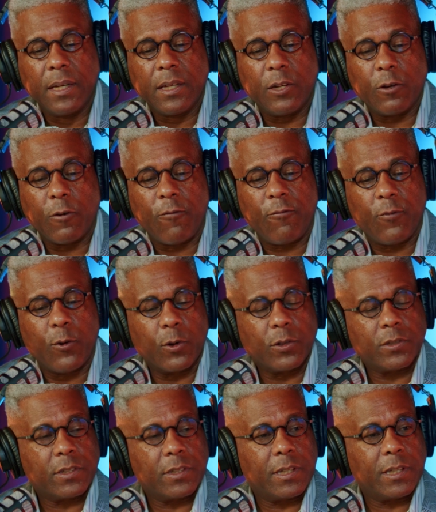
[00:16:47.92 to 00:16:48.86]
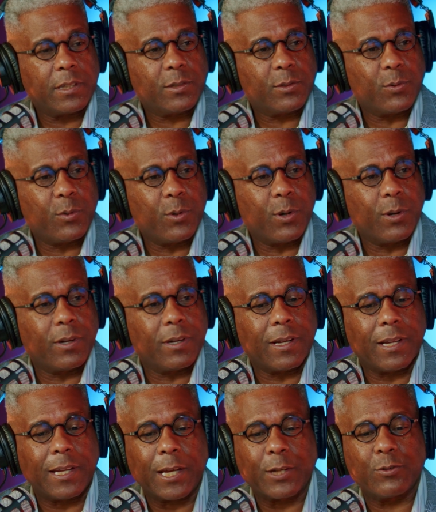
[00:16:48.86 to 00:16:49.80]
you know, forcing us toward
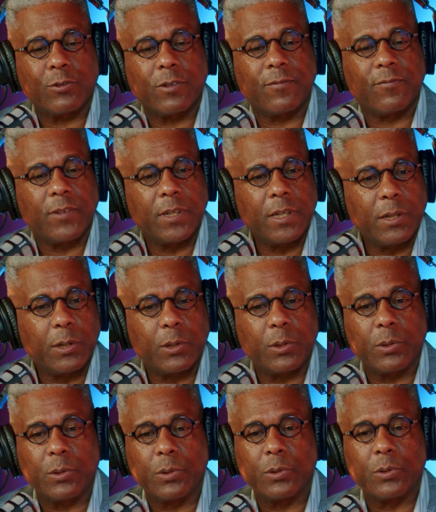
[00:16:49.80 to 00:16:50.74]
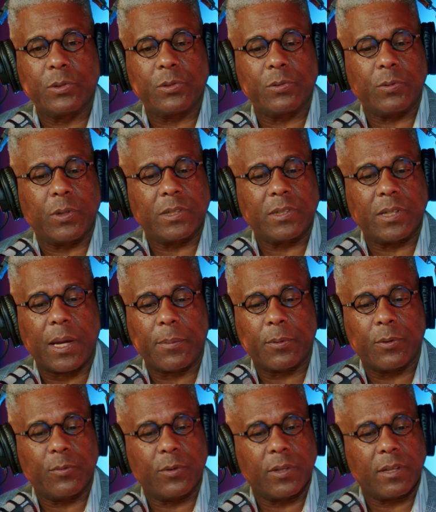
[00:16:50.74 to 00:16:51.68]
electric vehicles, what's
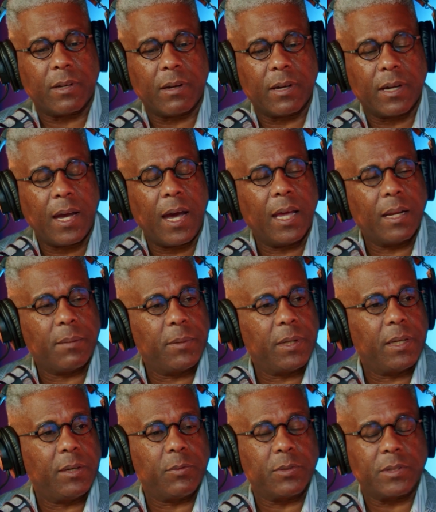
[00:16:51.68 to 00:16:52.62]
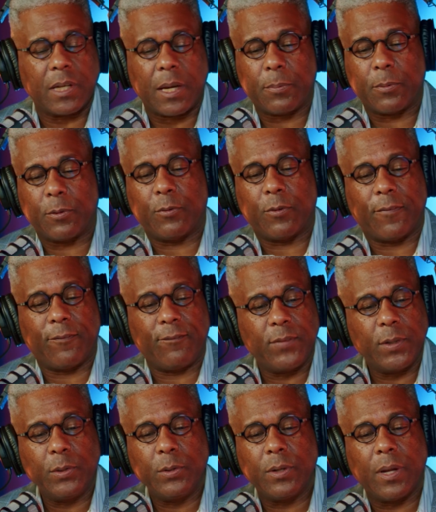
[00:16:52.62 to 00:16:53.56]
happening with our economy, what's happening with
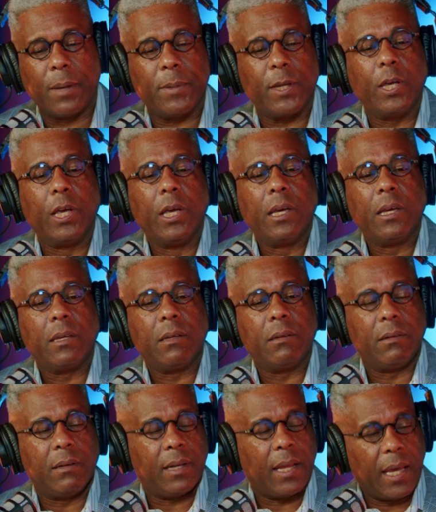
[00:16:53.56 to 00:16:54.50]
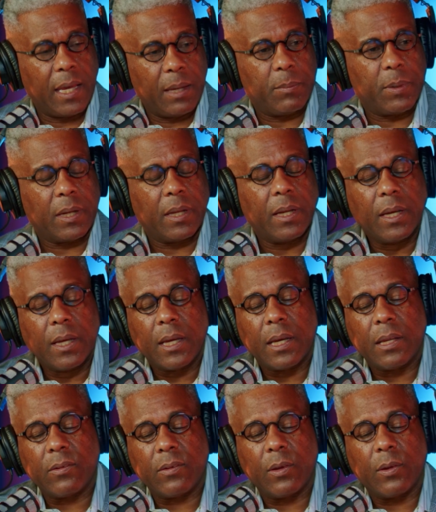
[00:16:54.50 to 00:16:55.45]
food. I mean, you name it.
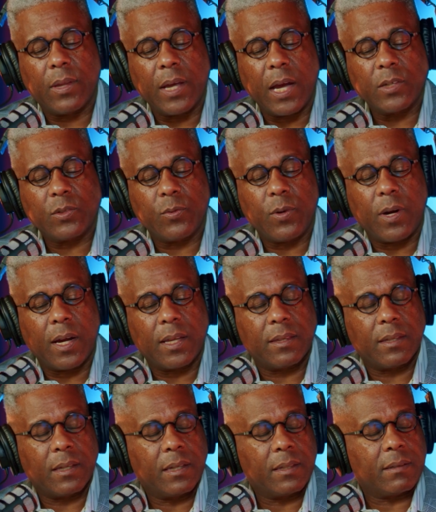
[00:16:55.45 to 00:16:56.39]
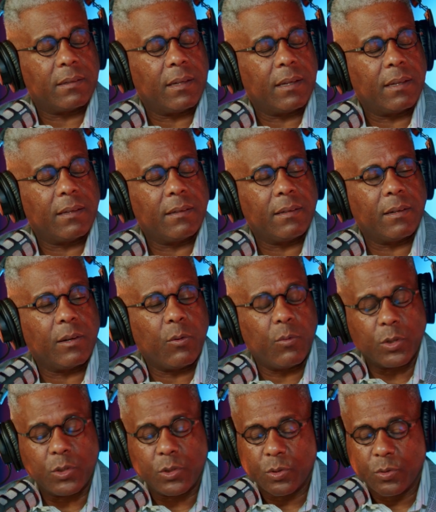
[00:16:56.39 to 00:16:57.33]
And so that's why I think that, you know,
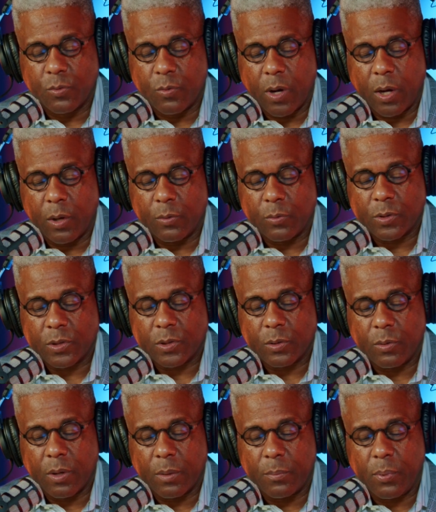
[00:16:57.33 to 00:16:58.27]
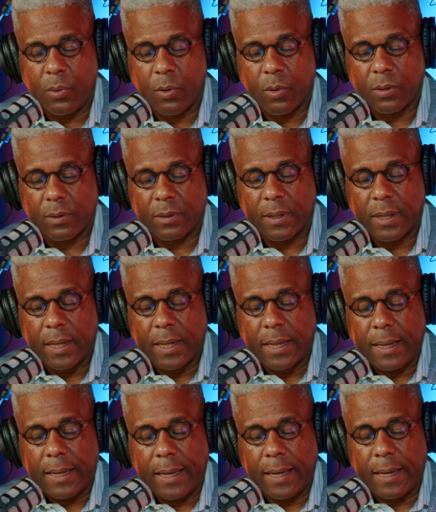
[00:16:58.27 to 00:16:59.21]
what you wrote was so important.
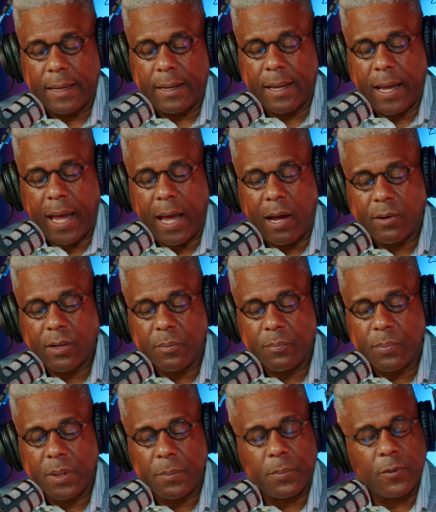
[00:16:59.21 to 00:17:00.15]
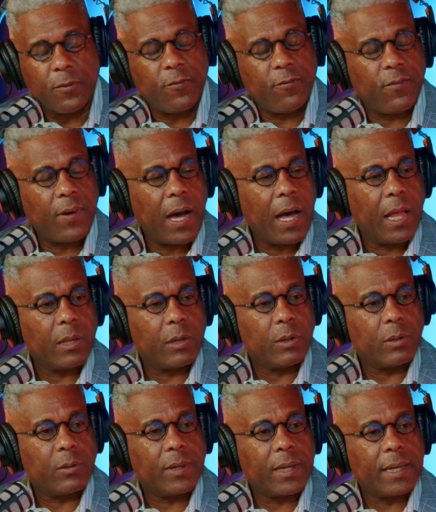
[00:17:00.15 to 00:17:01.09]
And how can people
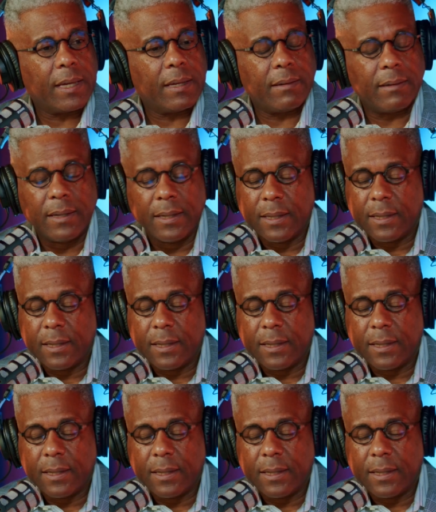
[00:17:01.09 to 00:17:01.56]
follow and,